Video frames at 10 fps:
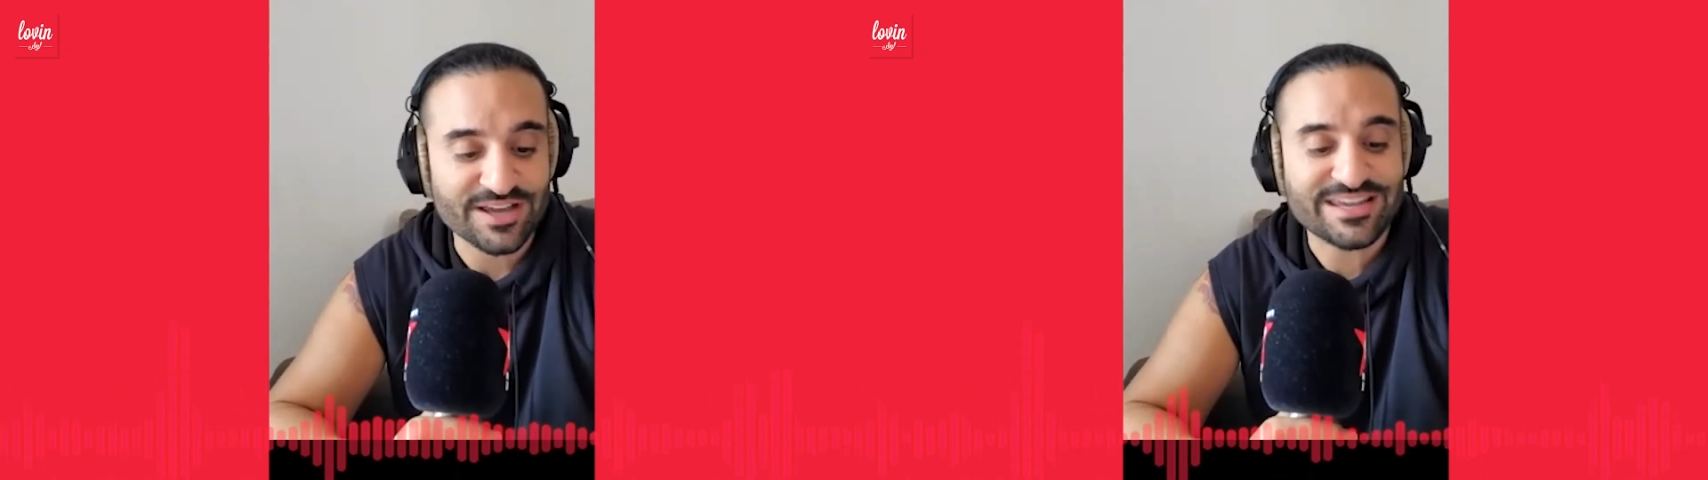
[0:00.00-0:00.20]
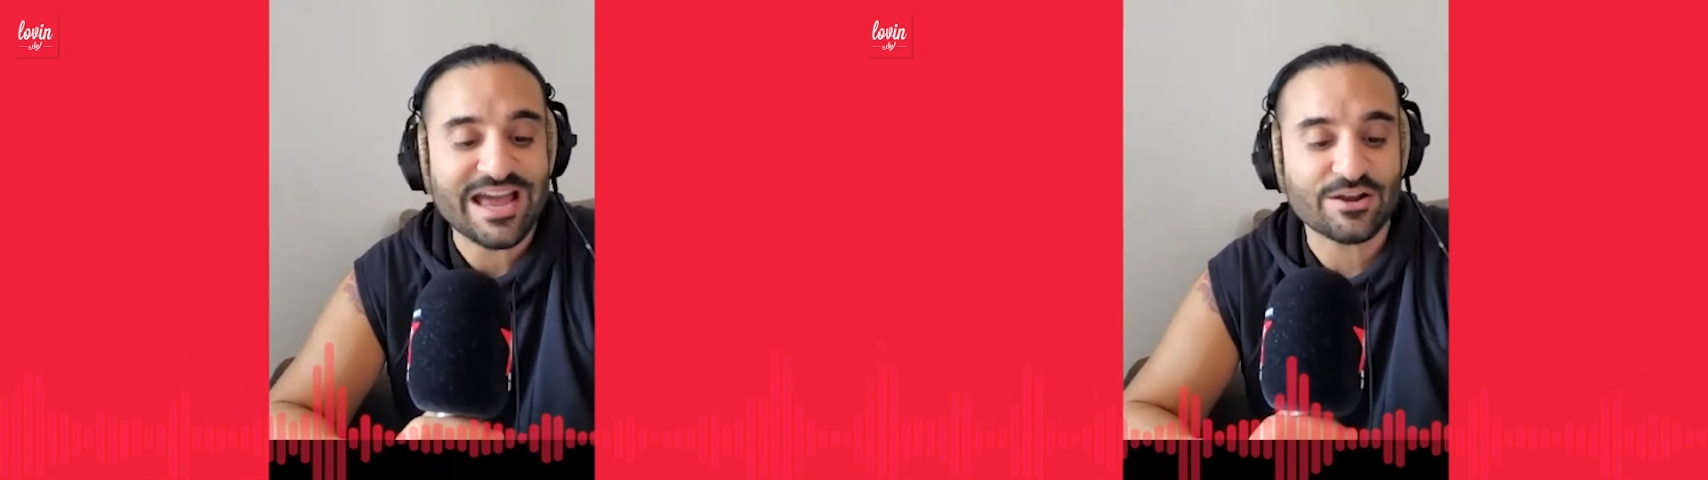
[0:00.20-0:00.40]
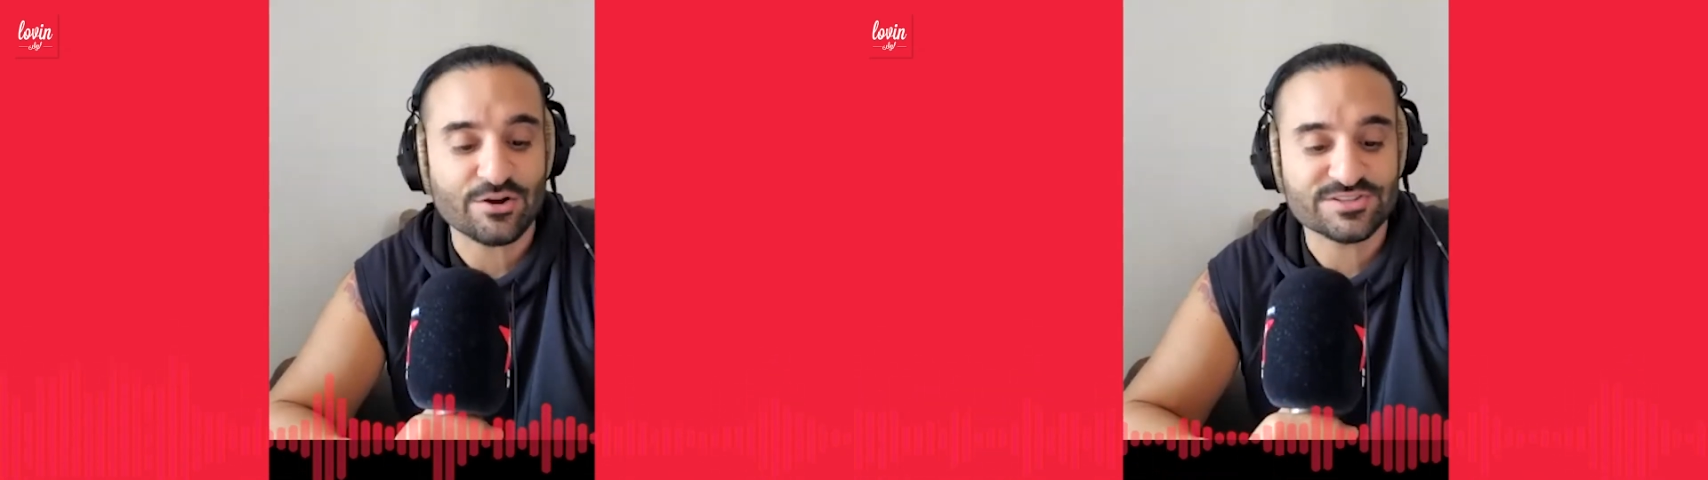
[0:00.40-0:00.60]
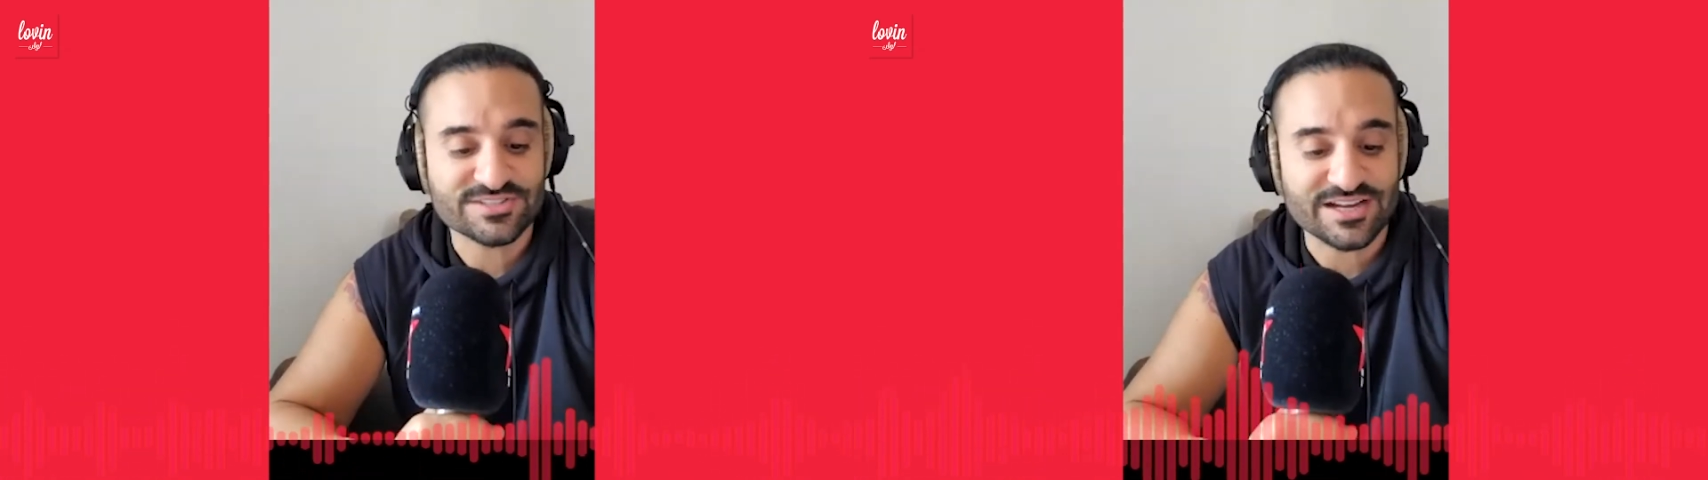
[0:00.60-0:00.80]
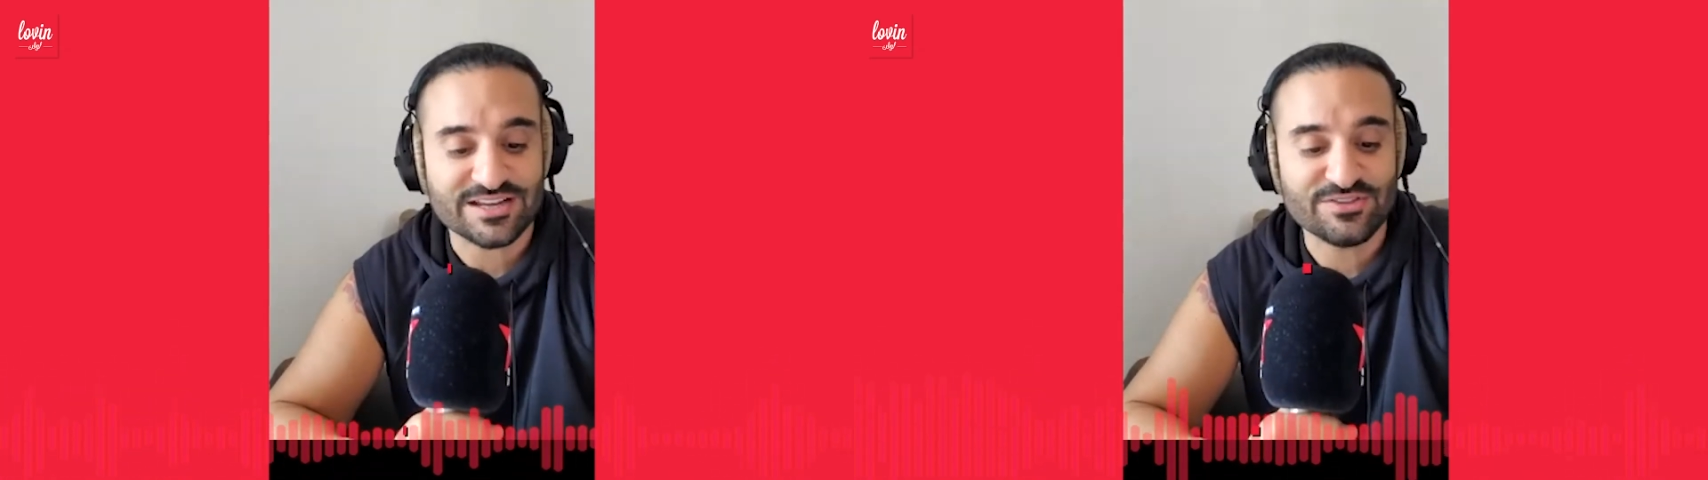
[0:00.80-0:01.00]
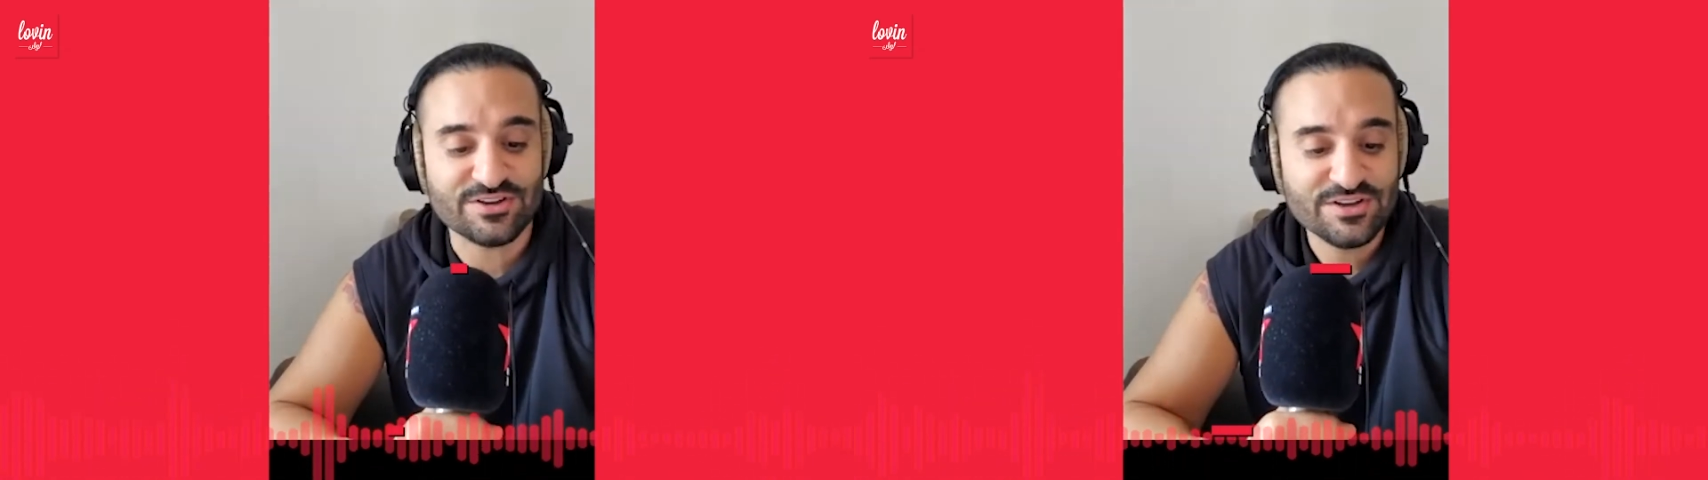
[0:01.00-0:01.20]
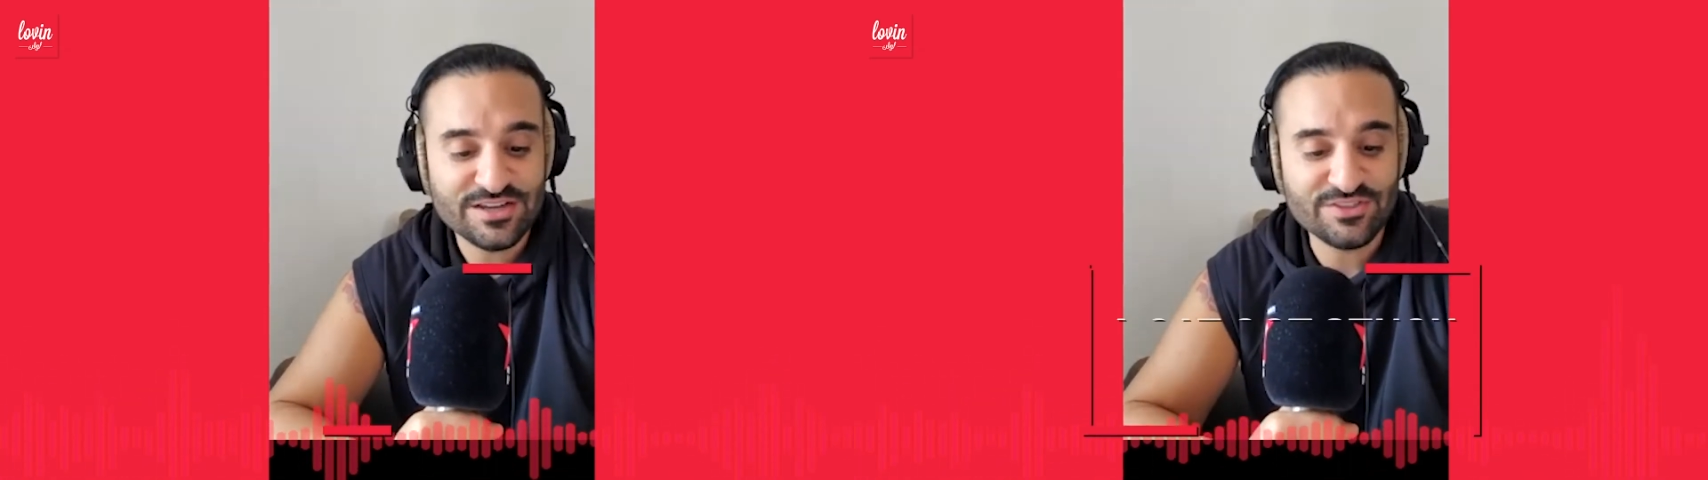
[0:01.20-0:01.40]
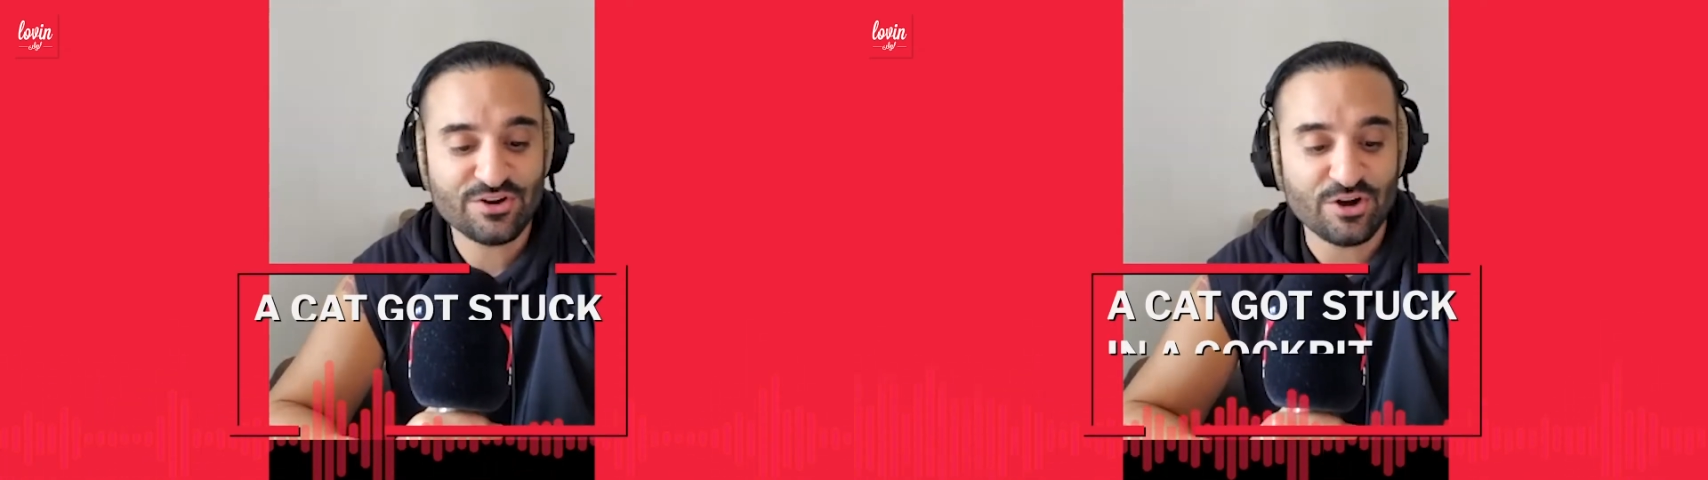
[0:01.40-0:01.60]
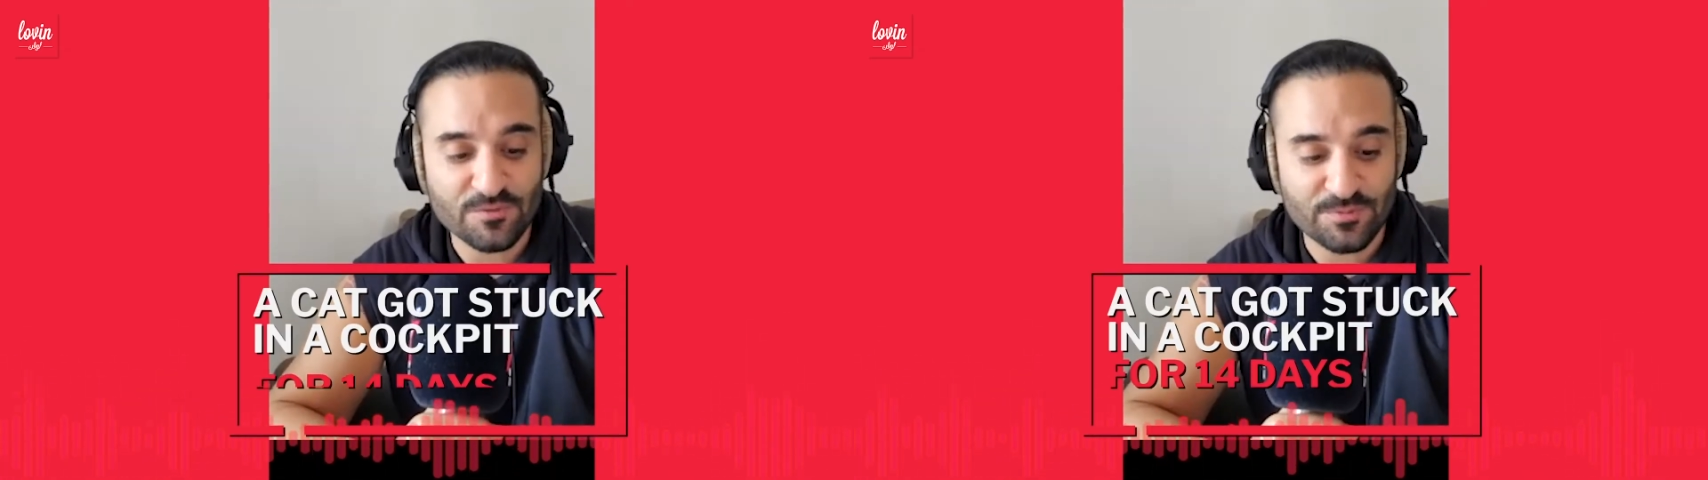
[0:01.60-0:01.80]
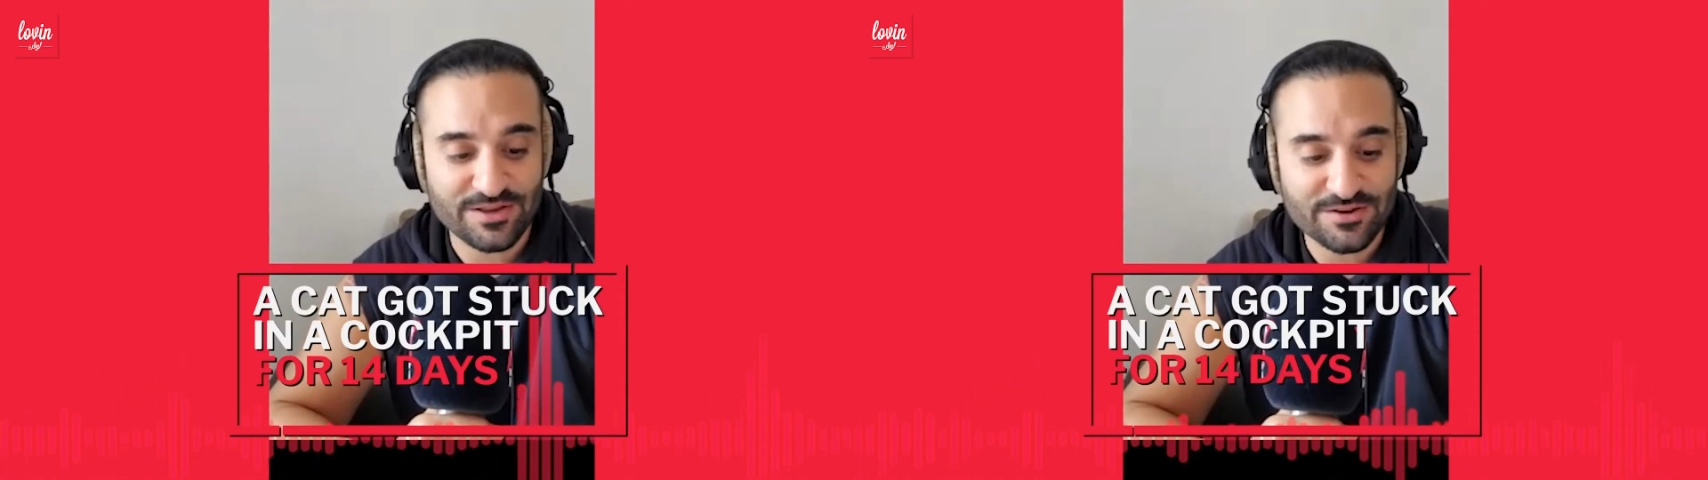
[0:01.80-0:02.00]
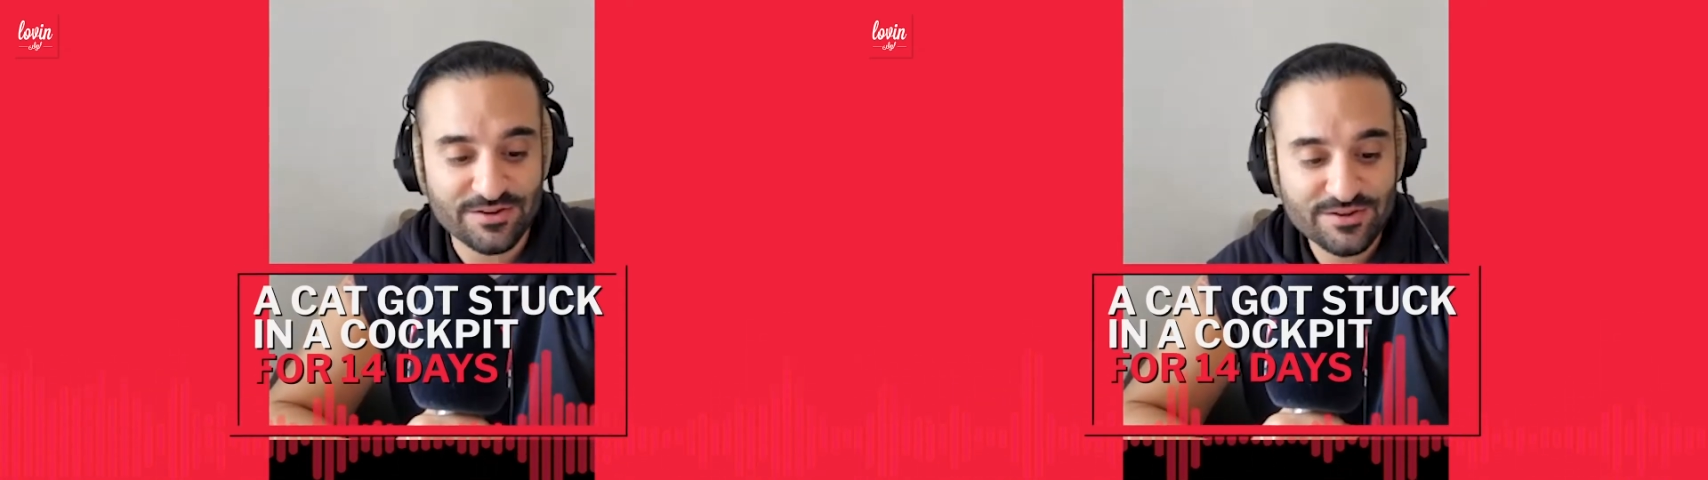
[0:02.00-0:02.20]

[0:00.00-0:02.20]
a cat got stuck in the in the cockpit